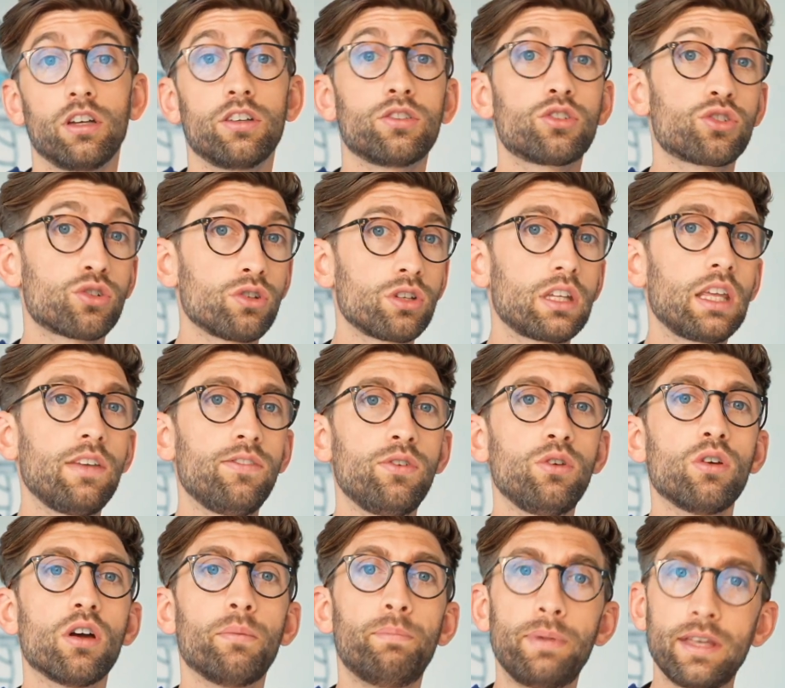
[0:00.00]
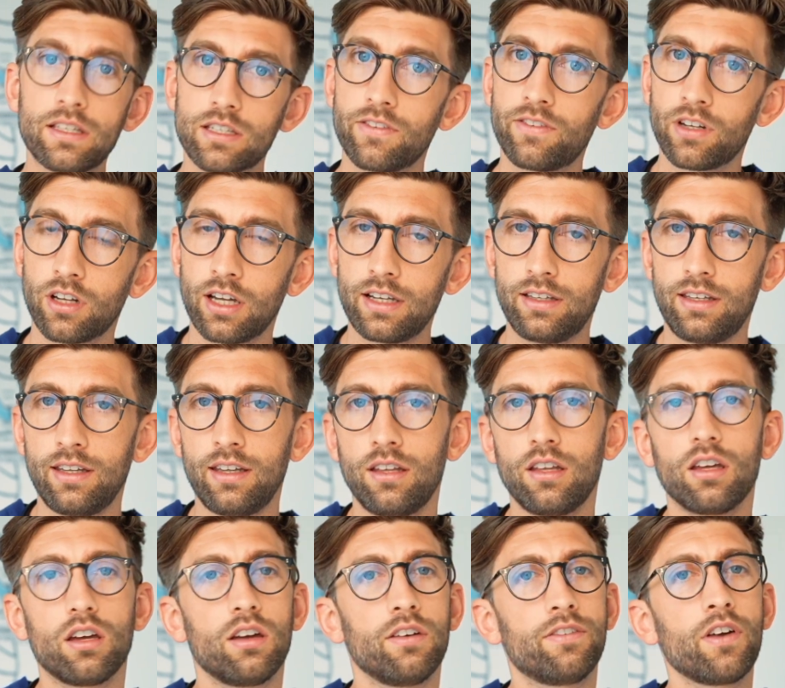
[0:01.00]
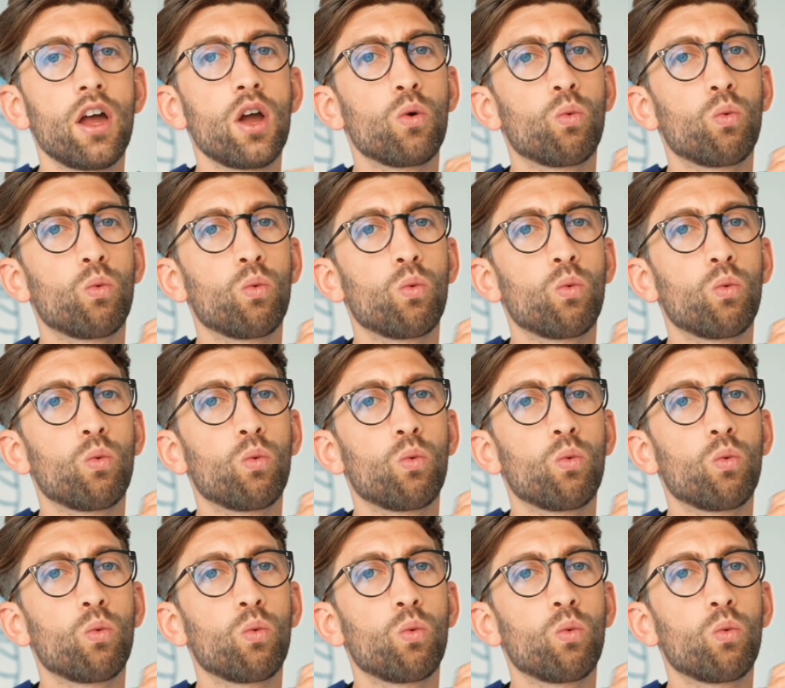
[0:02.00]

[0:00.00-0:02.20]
and should give you a bit of an idea of